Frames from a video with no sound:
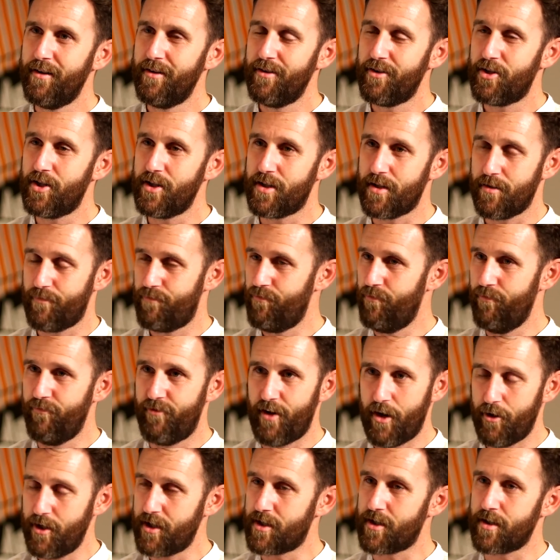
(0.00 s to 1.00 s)
She's a
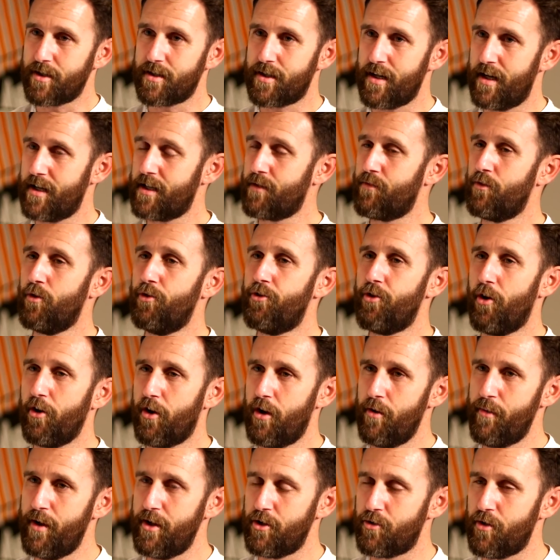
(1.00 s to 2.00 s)
very successful
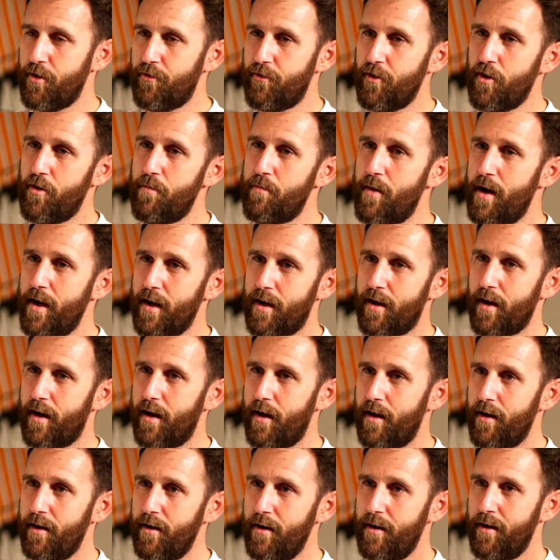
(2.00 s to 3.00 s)
documentary
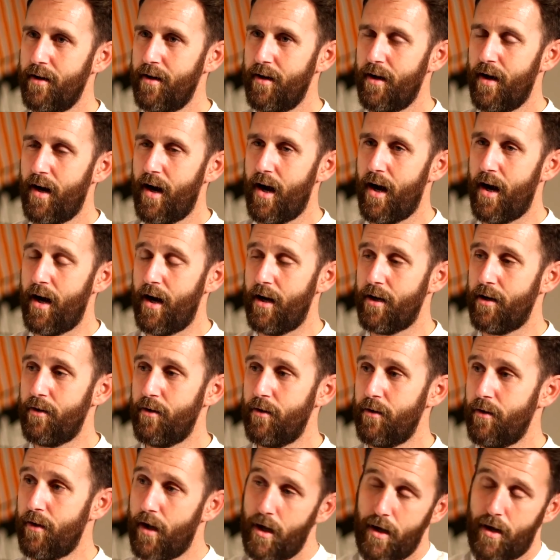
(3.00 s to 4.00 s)
filmmaker, uh,
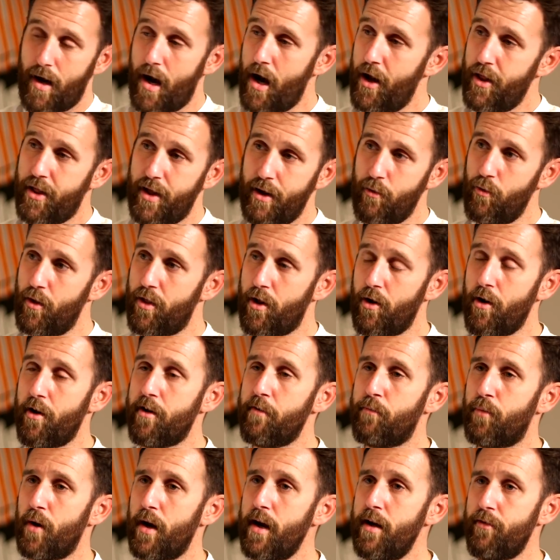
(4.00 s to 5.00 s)
I think with a lot
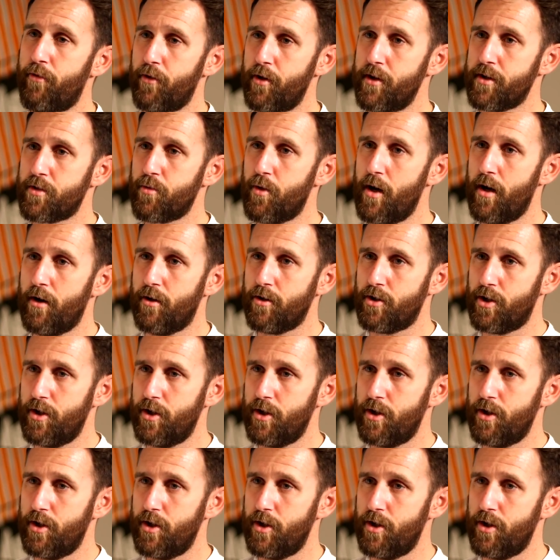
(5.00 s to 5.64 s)
of bravery as well.